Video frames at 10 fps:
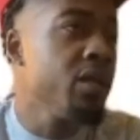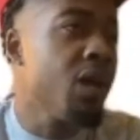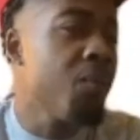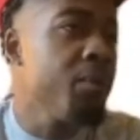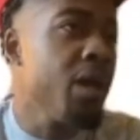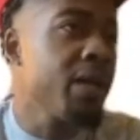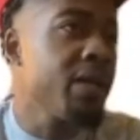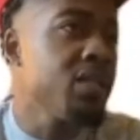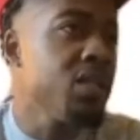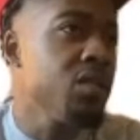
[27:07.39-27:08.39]
I mean, I
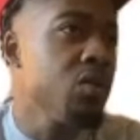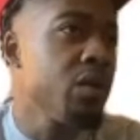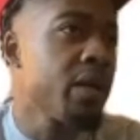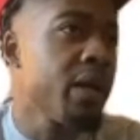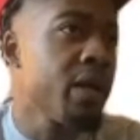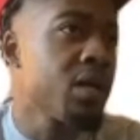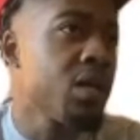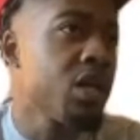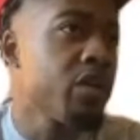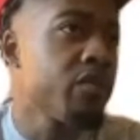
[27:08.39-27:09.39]
guess he do get a lot of
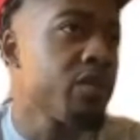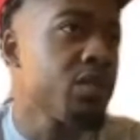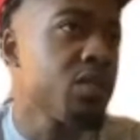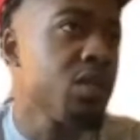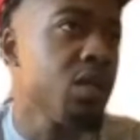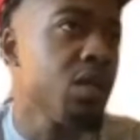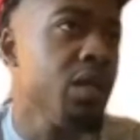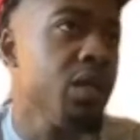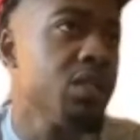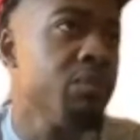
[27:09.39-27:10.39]
love because
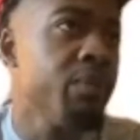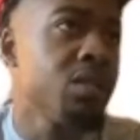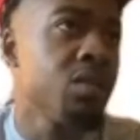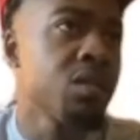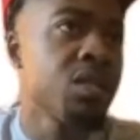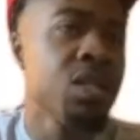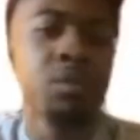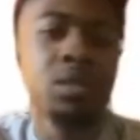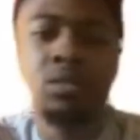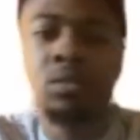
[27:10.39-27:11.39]
he is the best on the team.
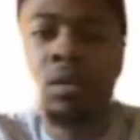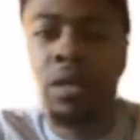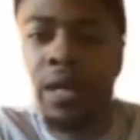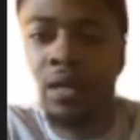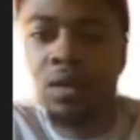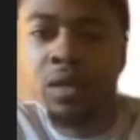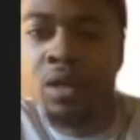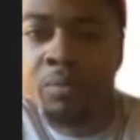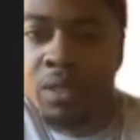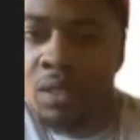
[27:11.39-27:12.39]
But you know how that go. They
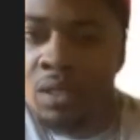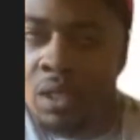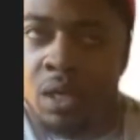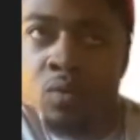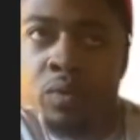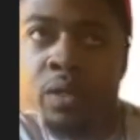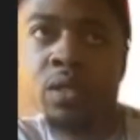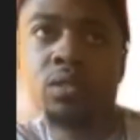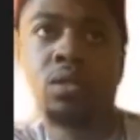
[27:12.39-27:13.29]
don't be getting a lot of wins.